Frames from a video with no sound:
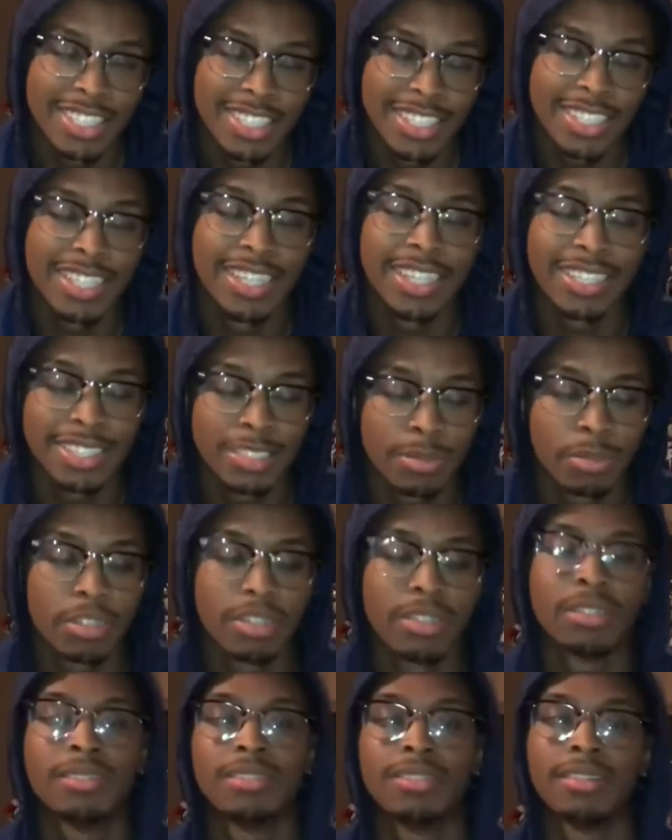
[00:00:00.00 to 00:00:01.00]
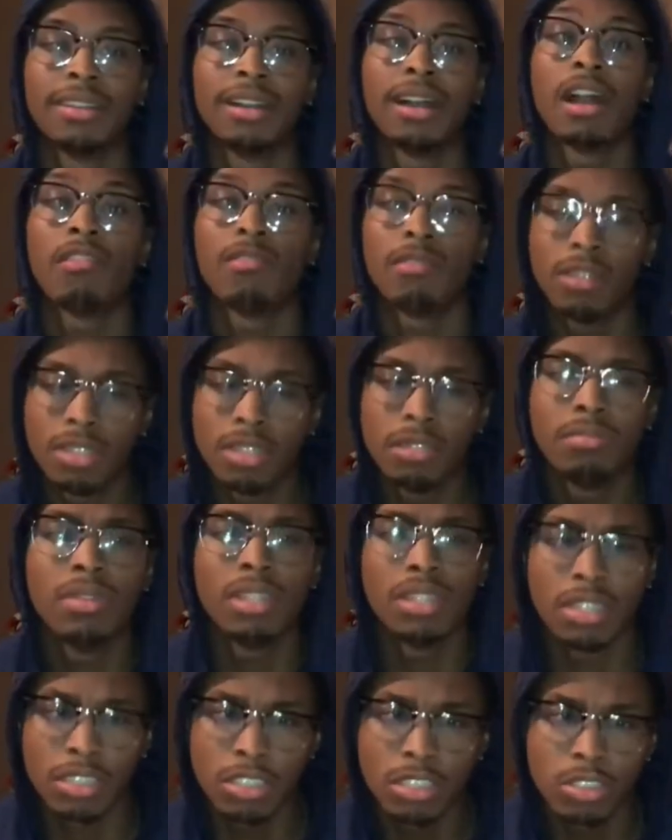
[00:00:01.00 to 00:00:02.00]
Yes, bruh. I really
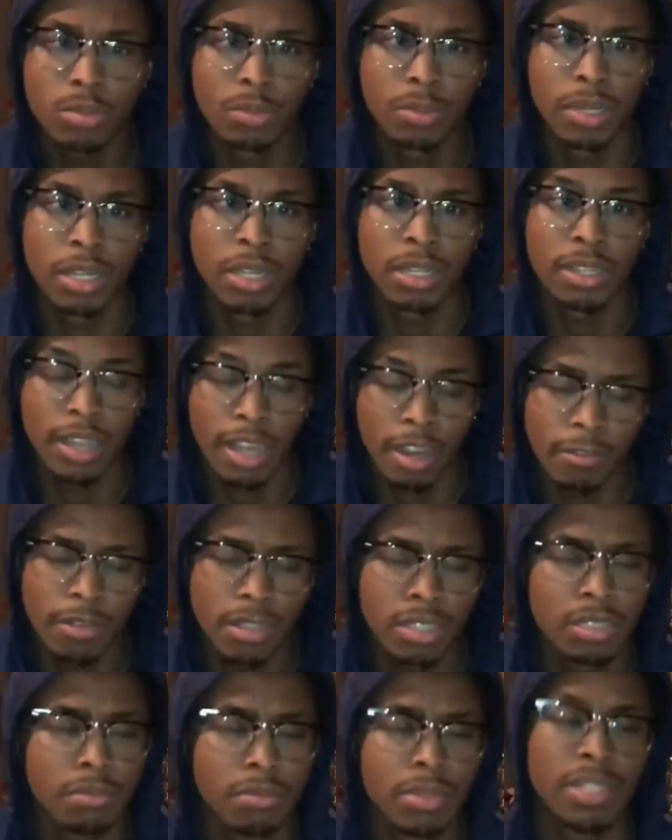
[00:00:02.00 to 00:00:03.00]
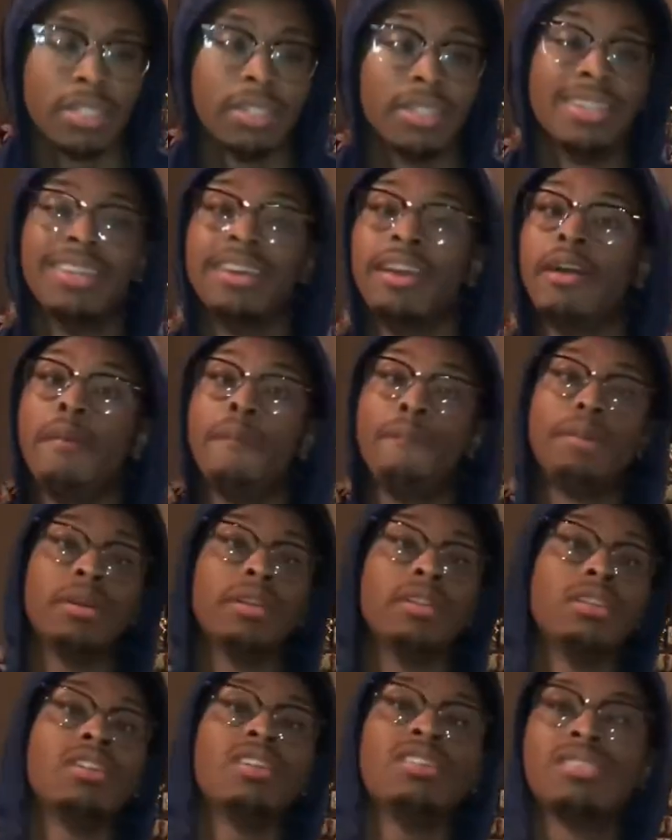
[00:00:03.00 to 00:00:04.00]
mean it, too, bruh. I really mean it. But
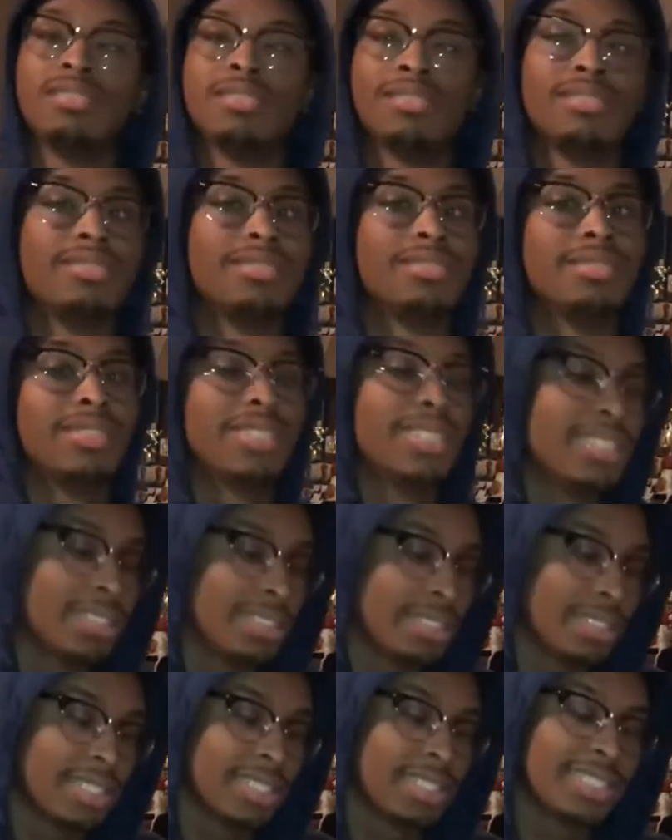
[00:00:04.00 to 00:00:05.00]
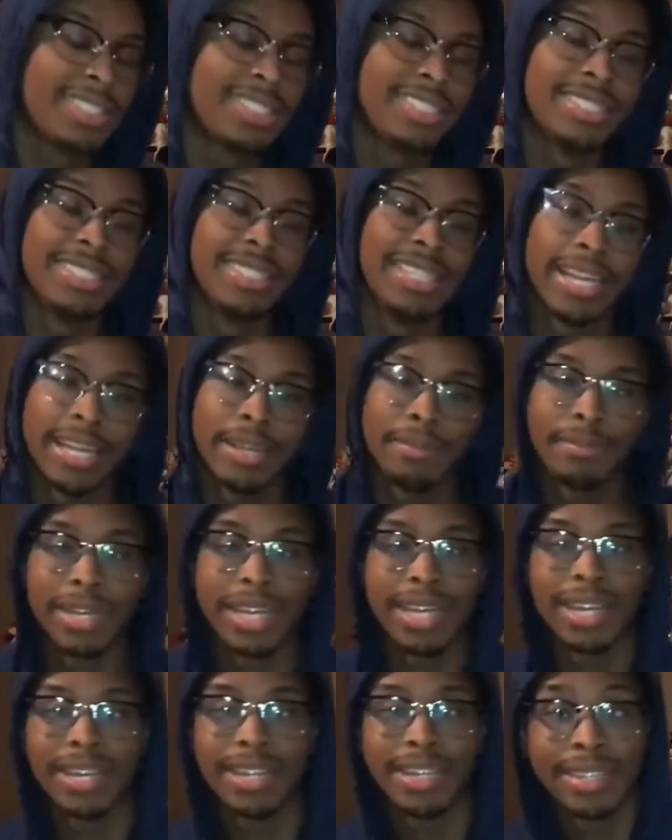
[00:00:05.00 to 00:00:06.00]
look, today,
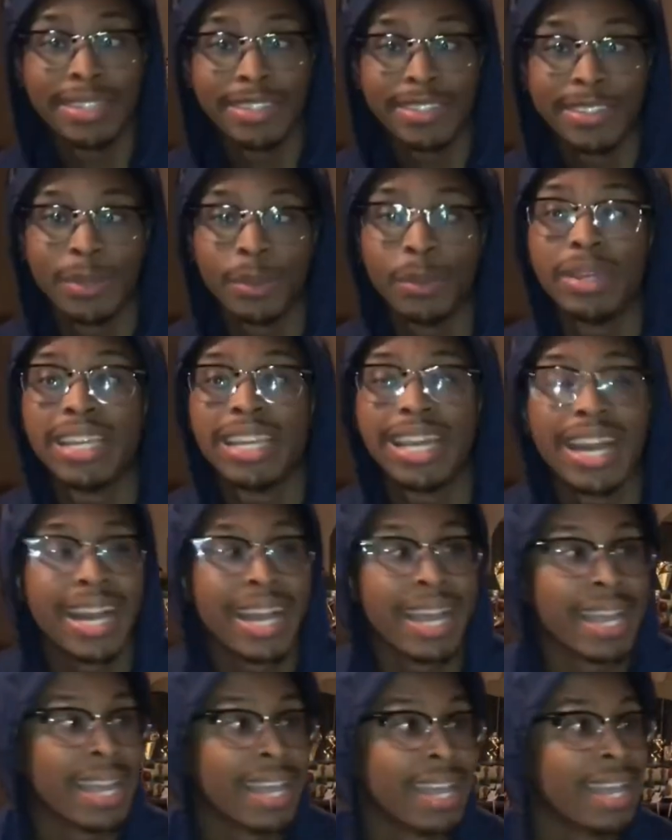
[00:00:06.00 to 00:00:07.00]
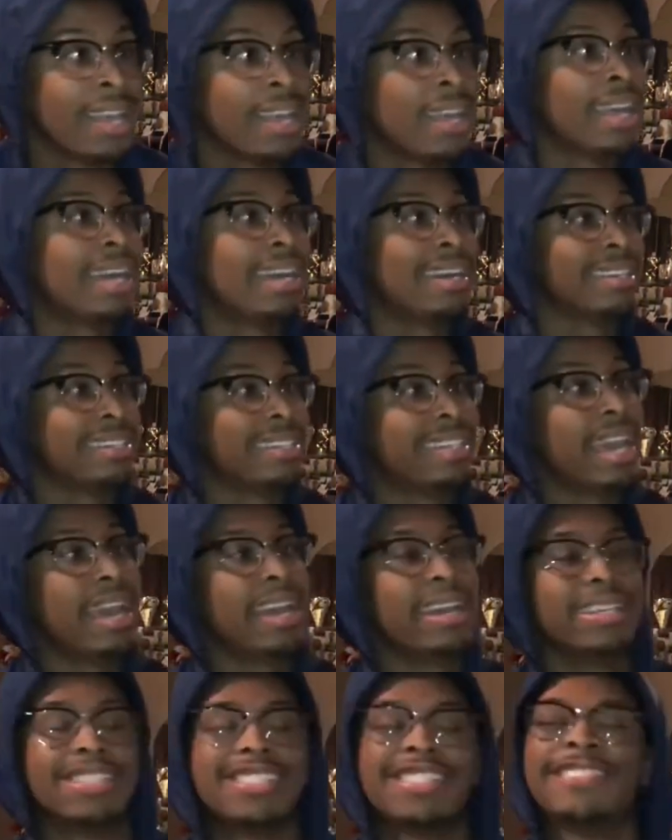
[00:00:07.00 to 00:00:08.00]
man, we got
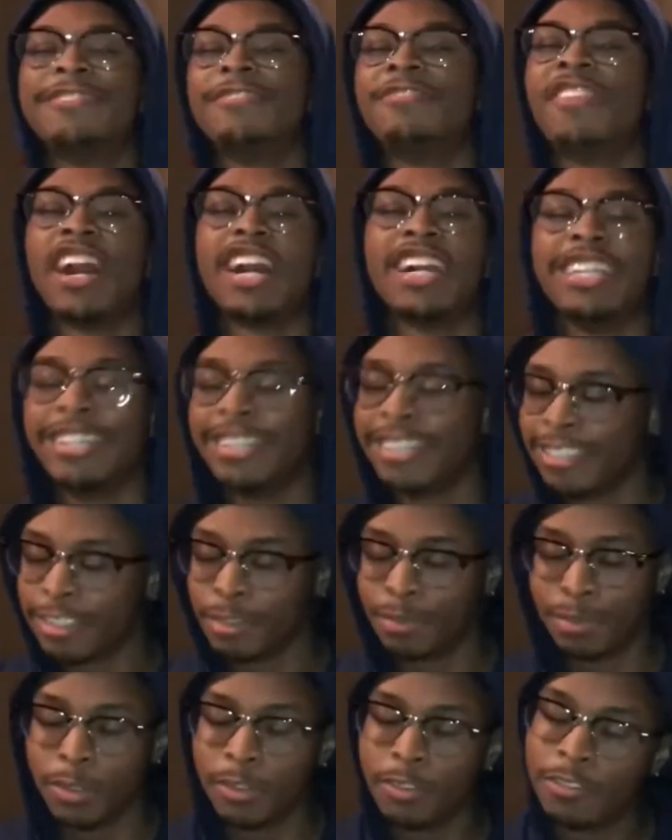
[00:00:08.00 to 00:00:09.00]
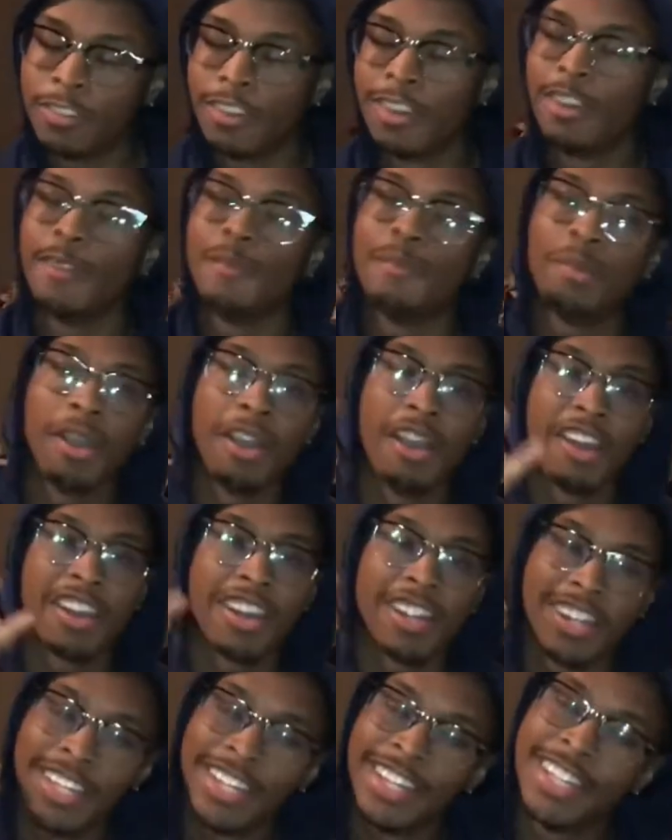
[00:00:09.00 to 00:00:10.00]
Ghetts, Fire in the Booth,
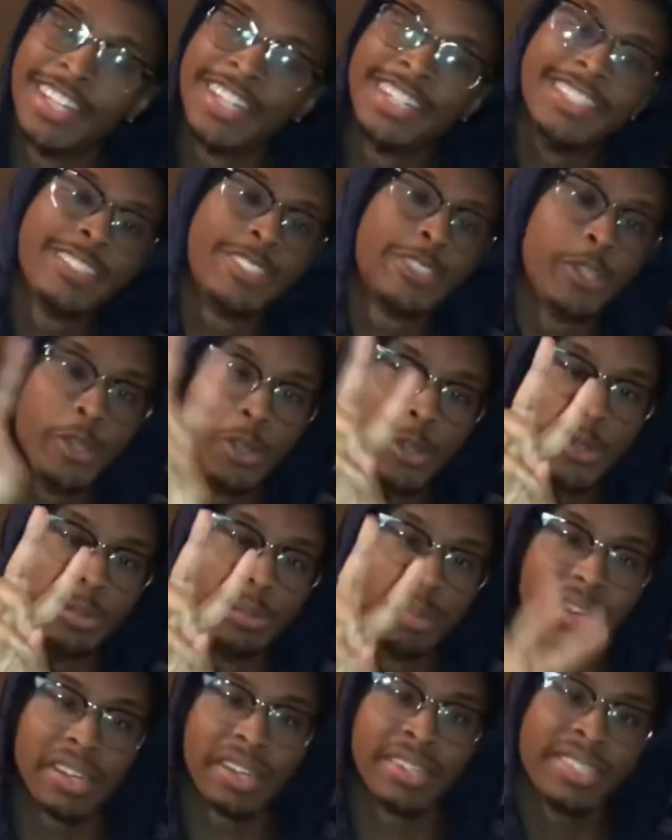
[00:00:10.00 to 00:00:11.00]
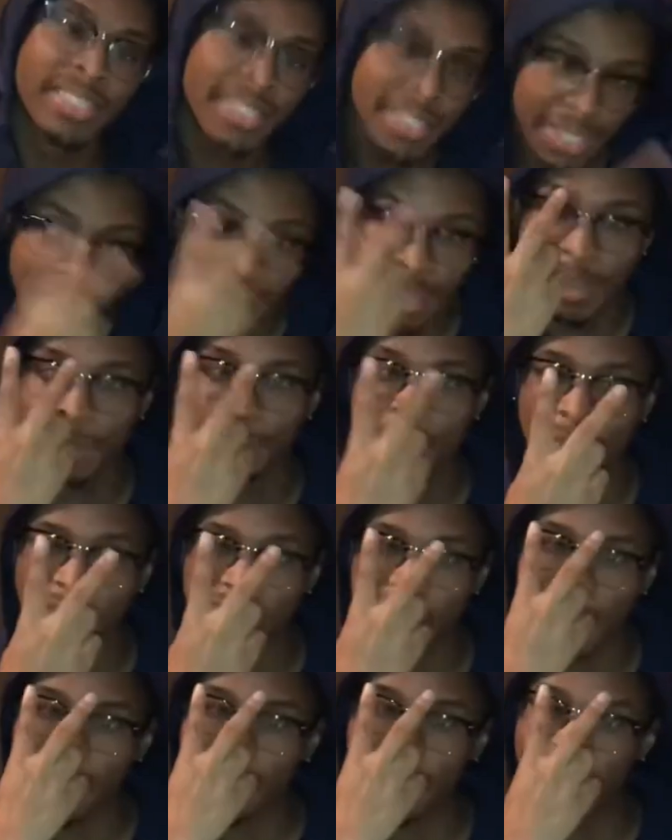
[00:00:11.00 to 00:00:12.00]
Part 2, bruh.
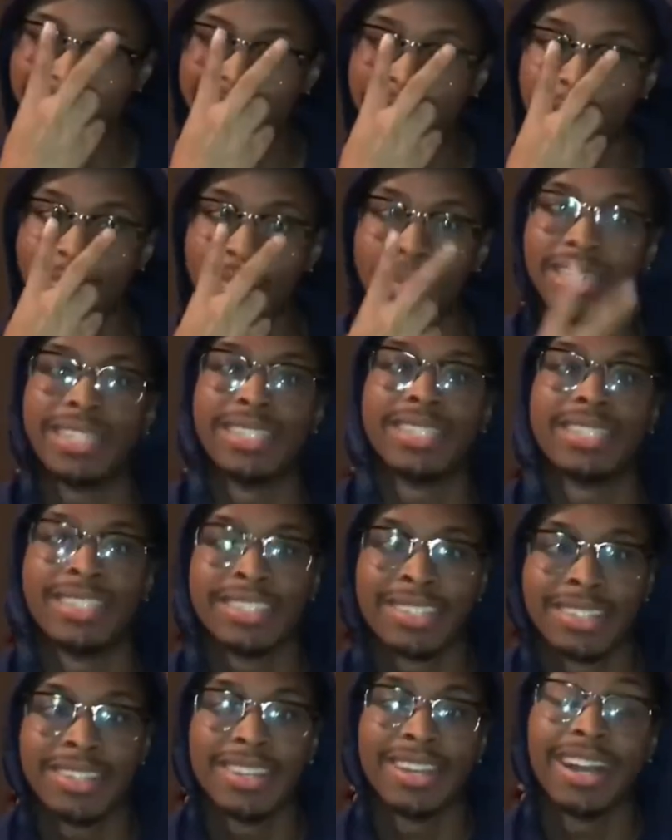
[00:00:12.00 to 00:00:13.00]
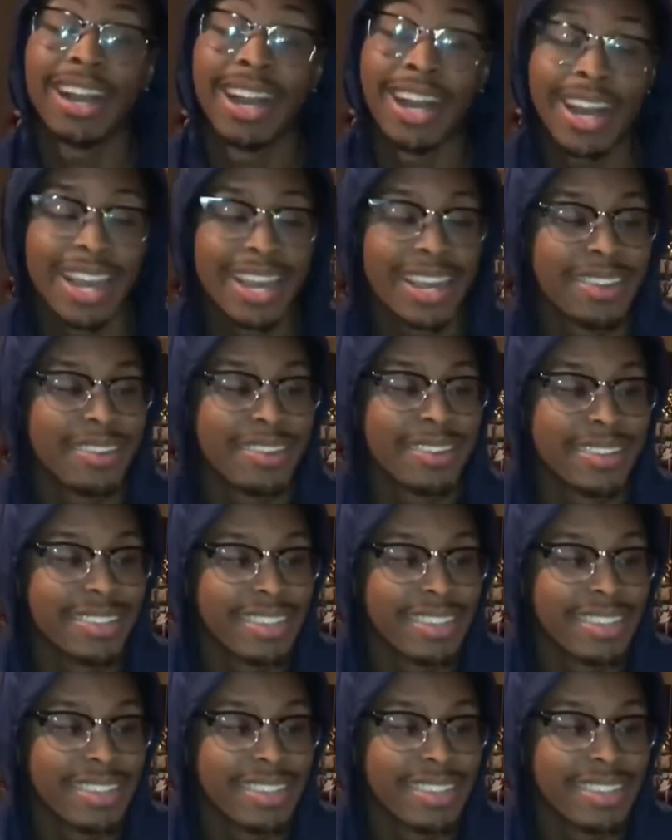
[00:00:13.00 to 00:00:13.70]
Part 2, my nigga. Alright?